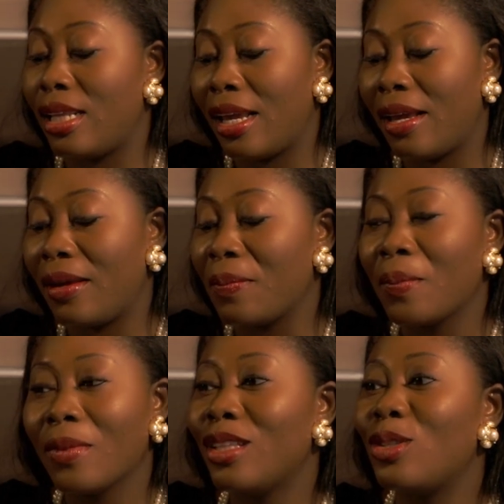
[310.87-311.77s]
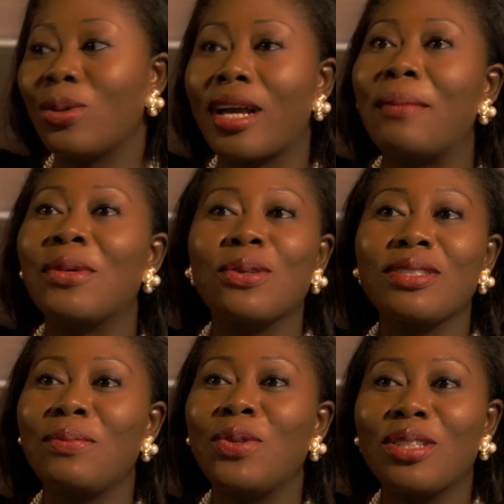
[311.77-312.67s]
They do
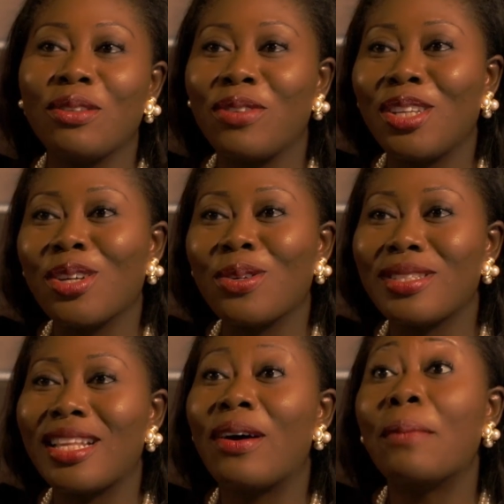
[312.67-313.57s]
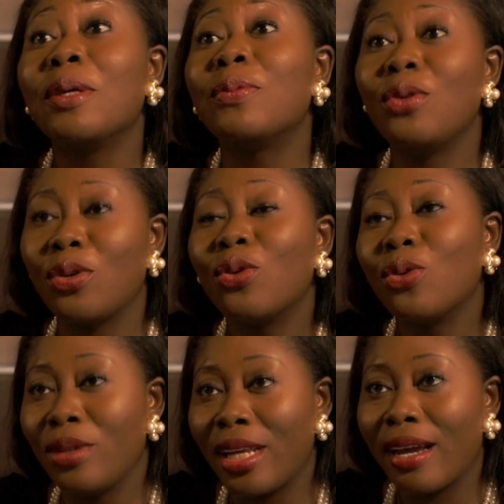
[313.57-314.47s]
cameos in music videos now, and people know
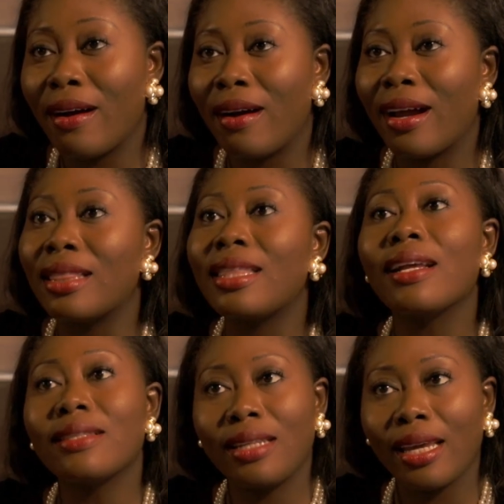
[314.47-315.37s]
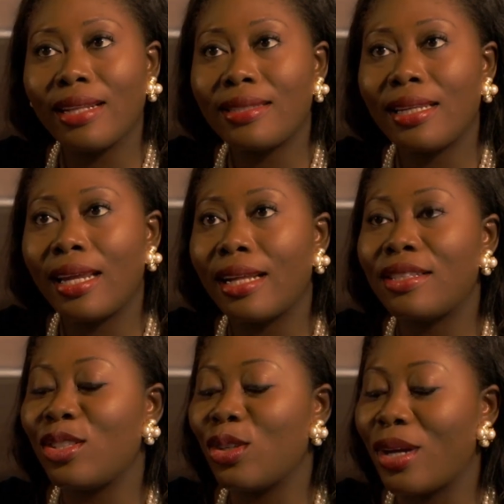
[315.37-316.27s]
who they are. And thanks to the
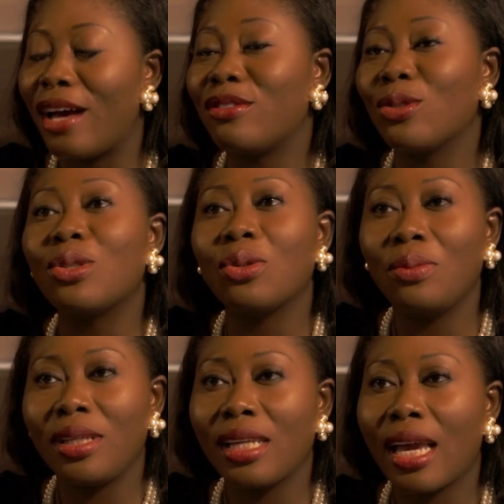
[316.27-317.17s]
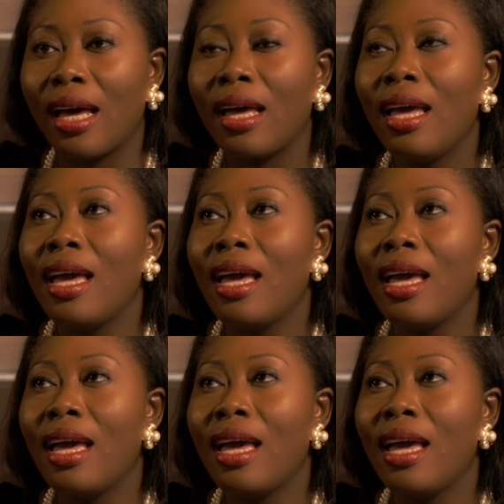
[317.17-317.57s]
internet, you know, you have social media.